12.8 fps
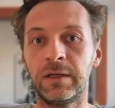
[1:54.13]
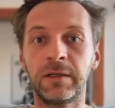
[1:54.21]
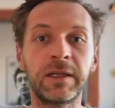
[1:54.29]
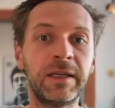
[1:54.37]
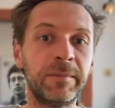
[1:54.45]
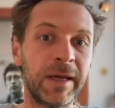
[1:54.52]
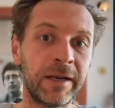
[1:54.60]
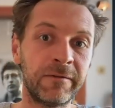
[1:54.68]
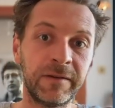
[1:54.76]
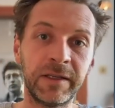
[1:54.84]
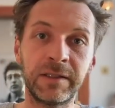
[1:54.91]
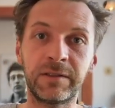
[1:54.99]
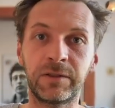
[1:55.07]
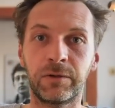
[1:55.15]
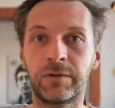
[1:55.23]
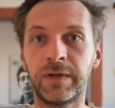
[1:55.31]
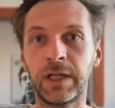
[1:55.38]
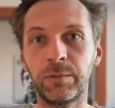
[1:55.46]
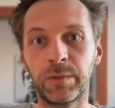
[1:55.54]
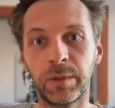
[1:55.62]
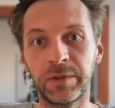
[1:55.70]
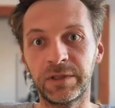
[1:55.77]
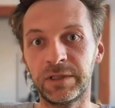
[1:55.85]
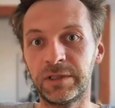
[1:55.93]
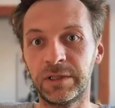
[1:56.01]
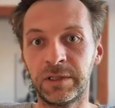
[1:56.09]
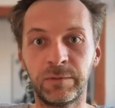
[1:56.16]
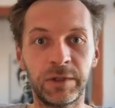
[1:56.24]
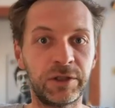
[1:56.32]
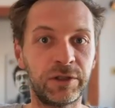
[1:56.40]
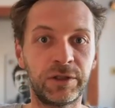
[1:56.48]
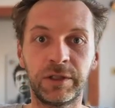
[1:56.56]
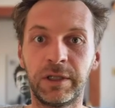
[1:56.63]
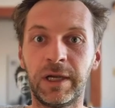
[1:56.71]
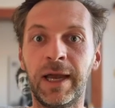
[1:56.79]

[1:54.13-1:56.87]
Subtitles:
key benefits or value proposition which